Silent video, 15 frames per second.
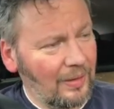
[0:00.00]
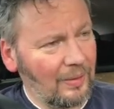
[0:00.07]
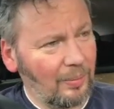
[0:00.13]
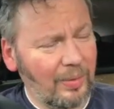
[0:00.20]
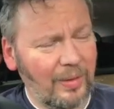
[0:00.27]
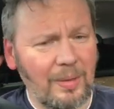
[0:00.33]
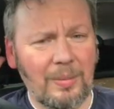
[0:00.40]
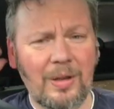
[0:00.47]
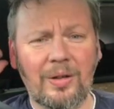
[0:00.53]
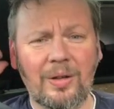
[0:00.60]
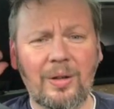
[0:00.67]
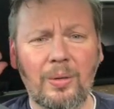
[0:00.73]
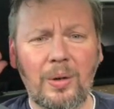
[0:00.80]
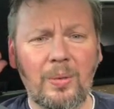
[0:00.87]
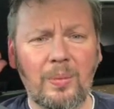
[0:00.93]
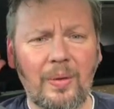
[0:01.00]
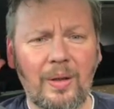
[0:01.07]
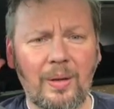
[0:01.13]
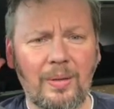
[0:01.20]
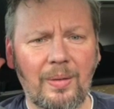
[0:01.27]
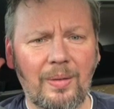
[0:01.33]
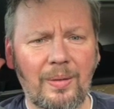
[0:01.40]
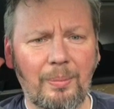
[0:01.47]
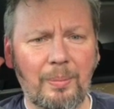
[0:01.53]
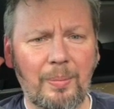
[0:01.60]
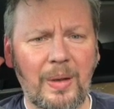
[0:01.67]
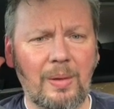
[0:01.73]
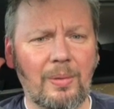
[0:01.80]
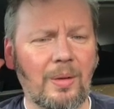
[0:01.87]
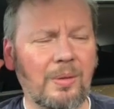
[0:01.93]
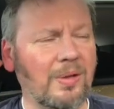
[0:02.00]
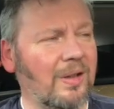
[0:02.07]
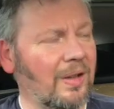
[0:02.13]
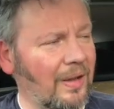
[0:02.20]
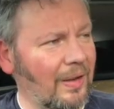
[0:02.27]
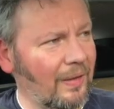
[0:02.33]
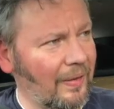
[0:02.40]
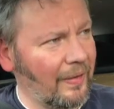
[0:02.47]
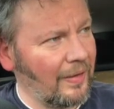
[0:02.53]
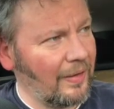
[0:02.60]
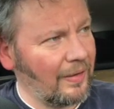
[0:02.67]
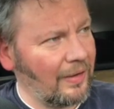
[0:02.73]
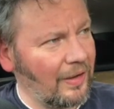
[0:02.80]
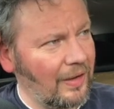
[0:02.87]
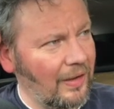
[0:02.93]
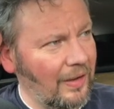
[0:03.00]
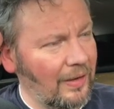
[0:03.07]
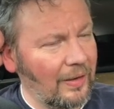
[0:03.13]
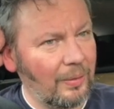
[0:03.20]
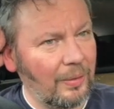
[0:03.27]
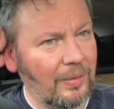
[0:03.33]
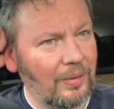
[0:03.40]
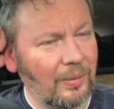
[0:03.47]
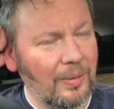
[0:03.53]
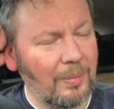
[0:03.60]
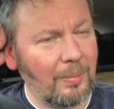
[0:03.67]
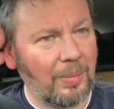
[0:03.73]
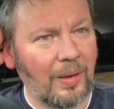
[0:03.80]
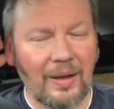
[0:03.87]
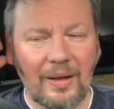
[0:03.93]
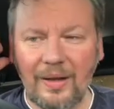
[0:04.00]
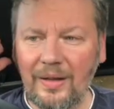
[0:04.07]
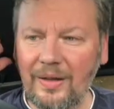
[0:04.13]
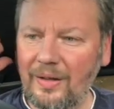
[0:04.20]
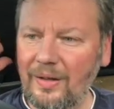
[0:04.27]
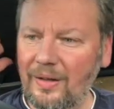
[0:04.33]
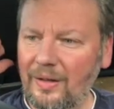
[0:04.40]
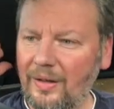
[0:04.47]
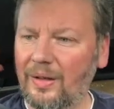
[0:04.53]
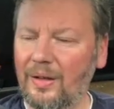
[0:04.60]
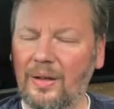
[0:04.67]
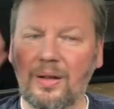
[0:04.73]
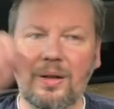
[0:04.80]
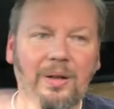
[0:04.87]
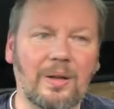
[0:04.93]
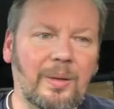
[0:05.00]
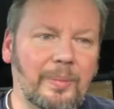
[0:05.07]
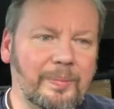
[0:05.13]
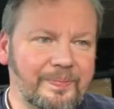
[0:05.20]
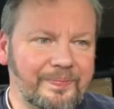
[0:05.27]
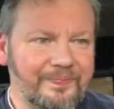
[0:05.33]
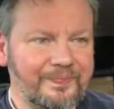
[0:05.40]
pretty much sorted with the big roaster now, 30 kilo, it's all in place. Been